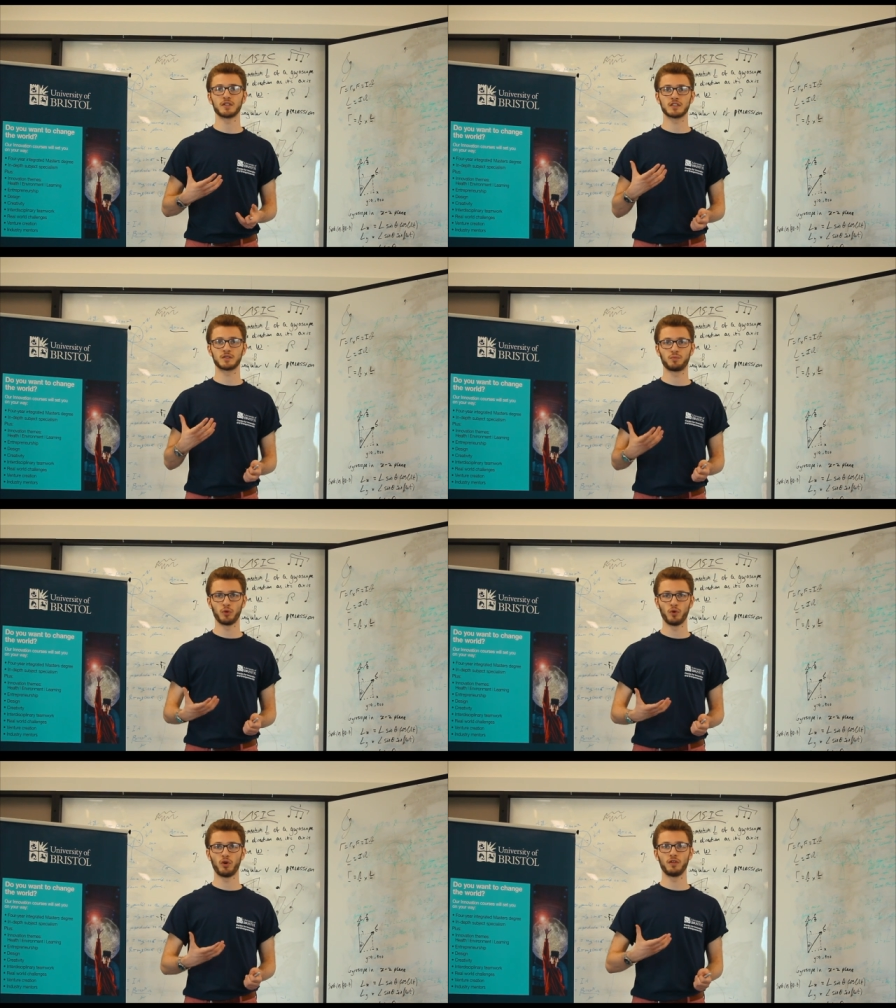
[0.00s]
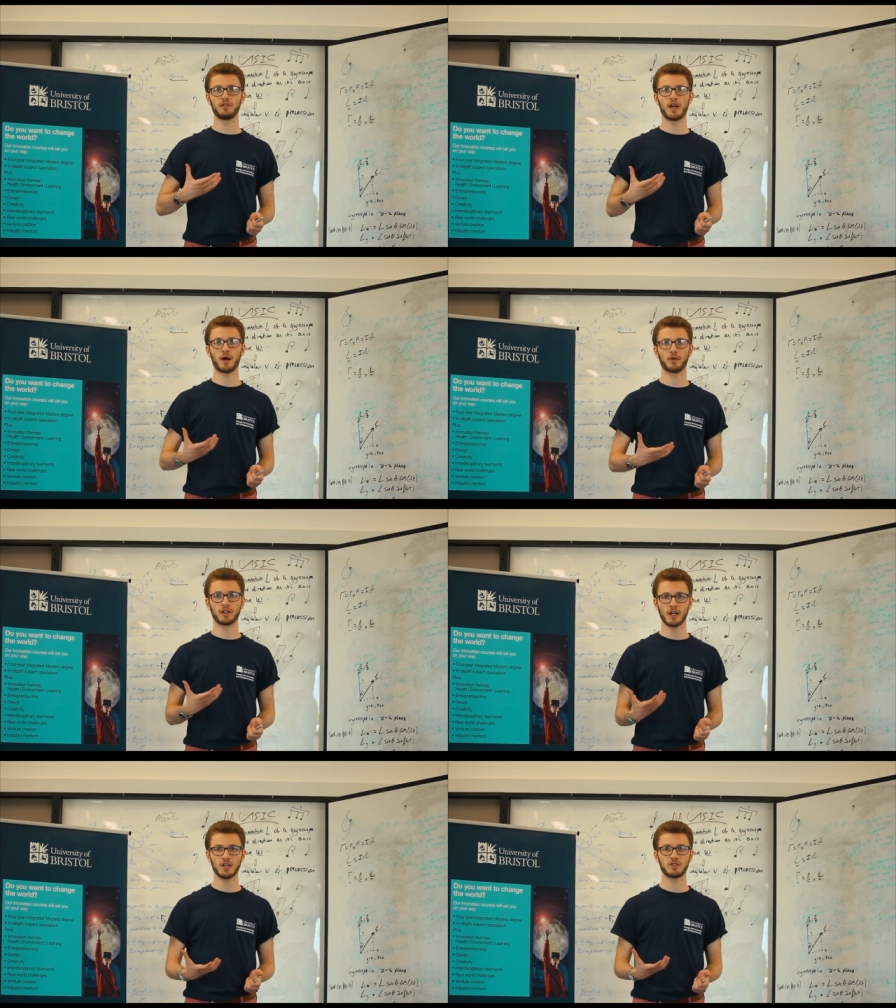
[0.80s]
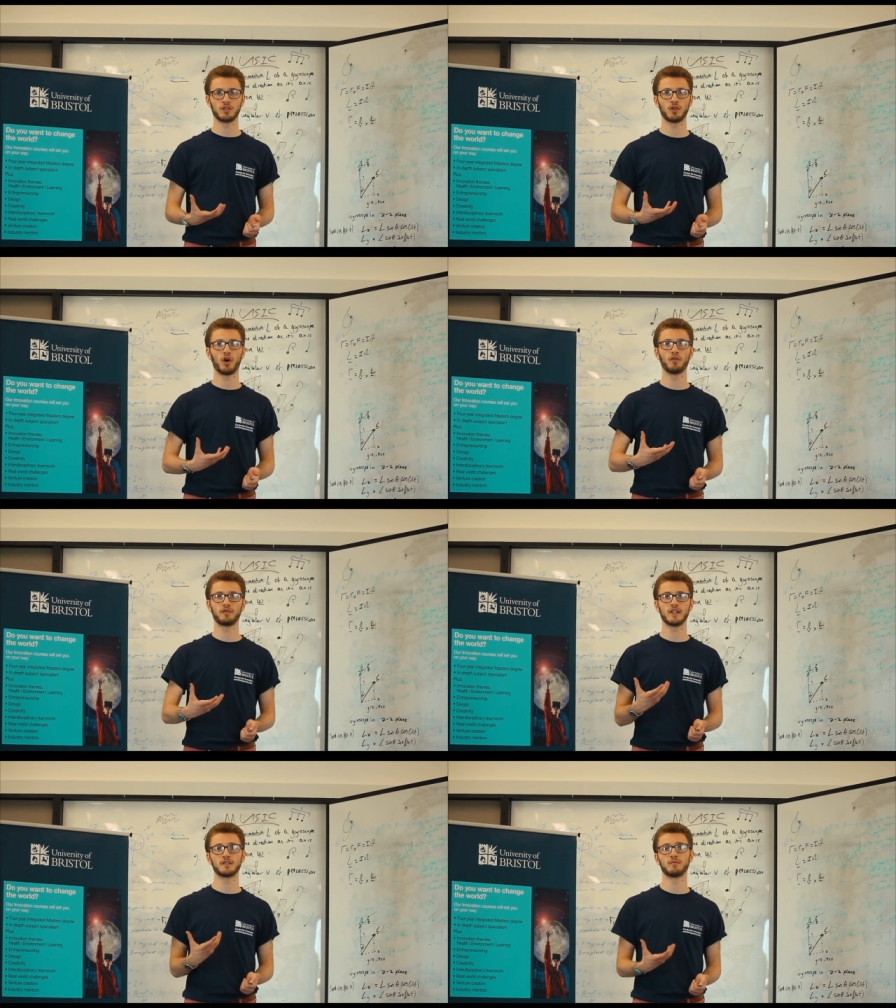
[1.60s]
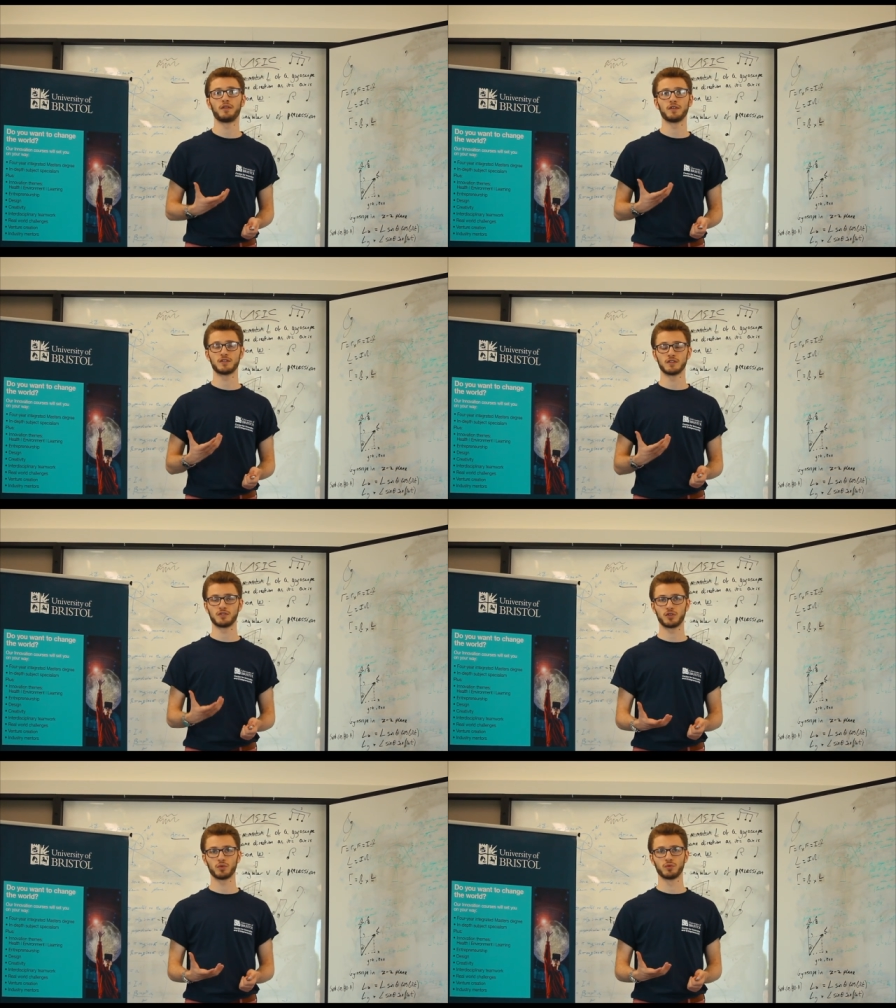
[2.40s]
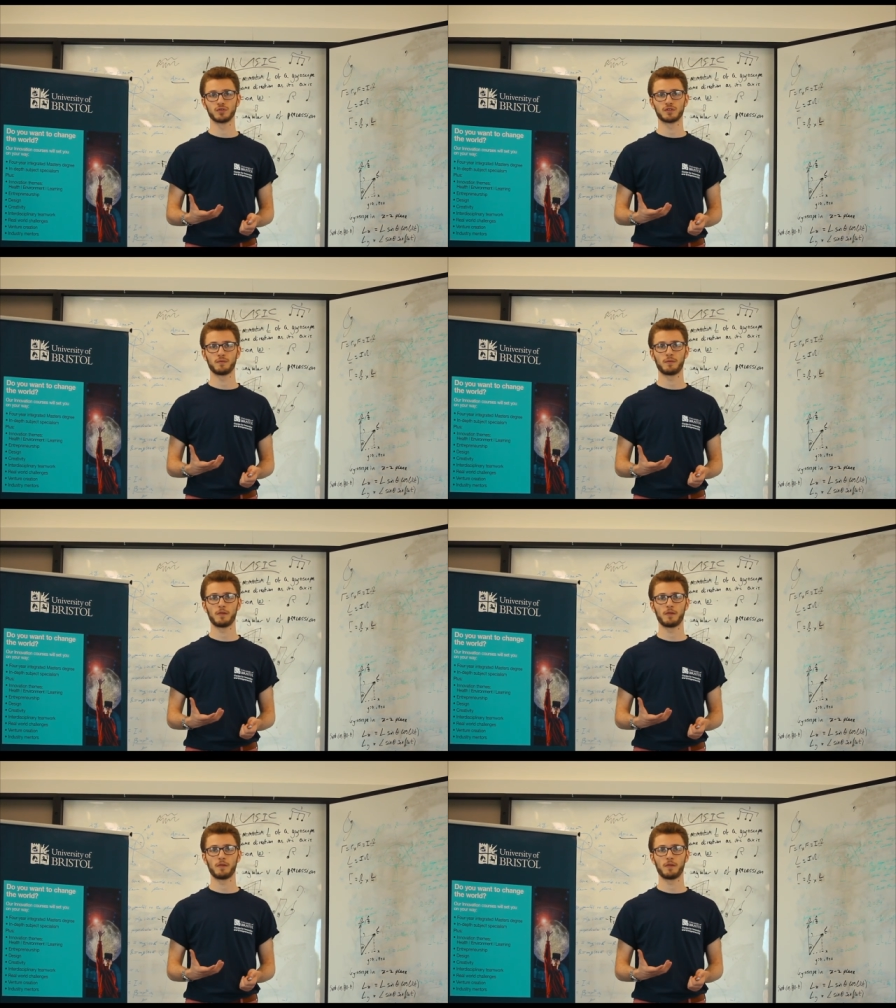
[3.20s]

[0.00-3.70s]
explore the application of these methods and tools.